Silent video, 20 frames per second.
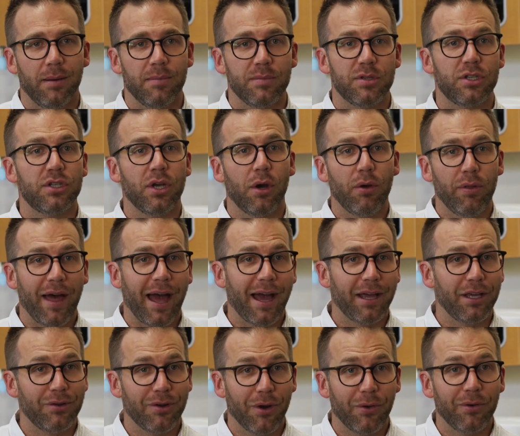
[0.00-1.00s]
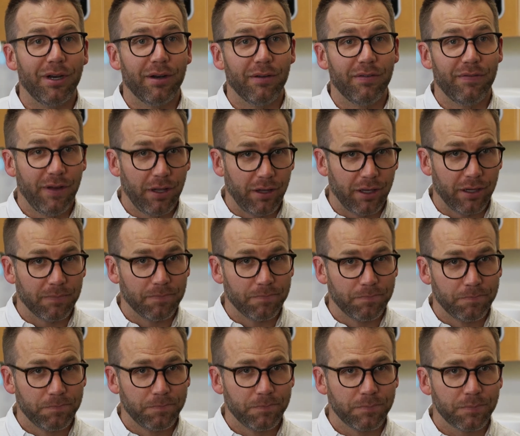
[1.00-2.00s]
so that you don't need a filling.
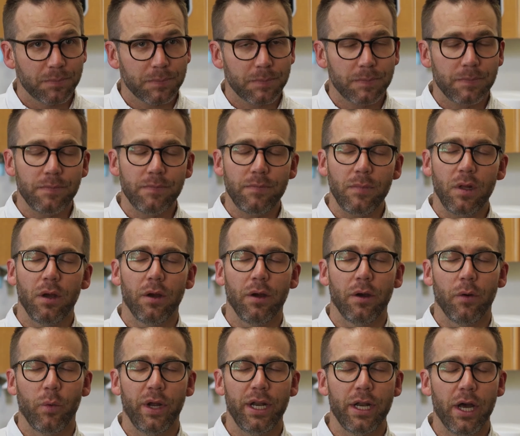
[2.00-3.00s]
We